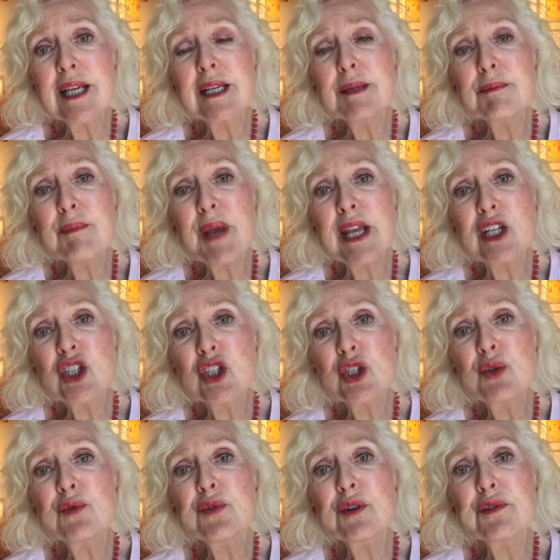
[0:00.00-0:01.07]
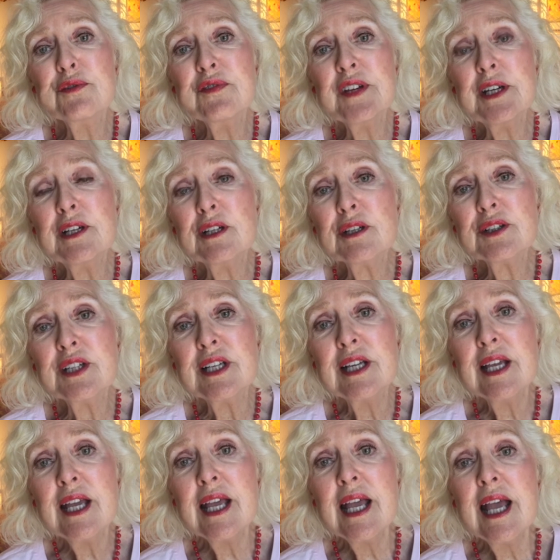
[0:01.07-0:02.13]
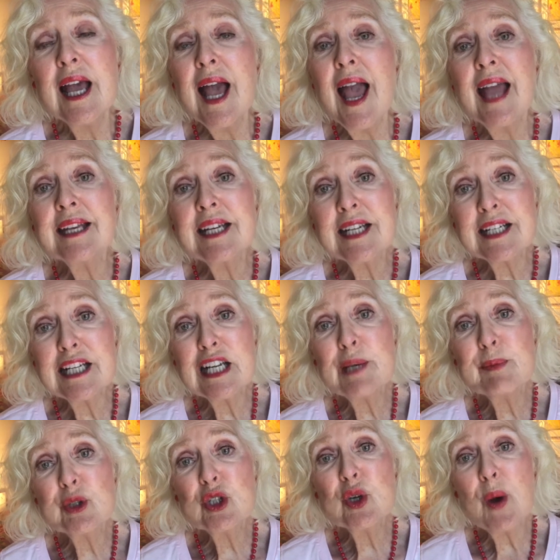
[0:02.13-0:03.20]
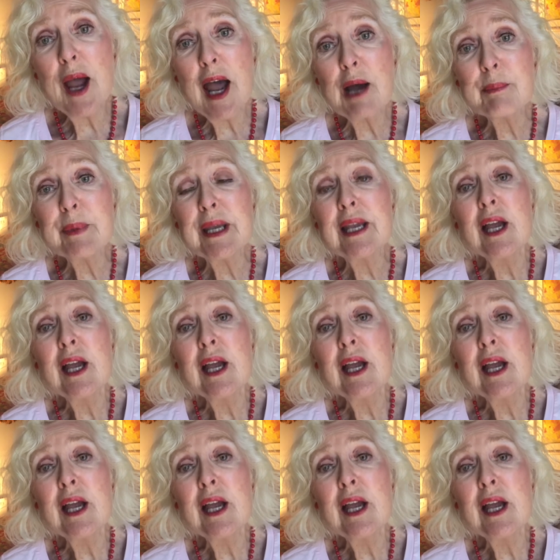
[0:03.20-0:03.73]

makes you fulfilled and it keeps you happy.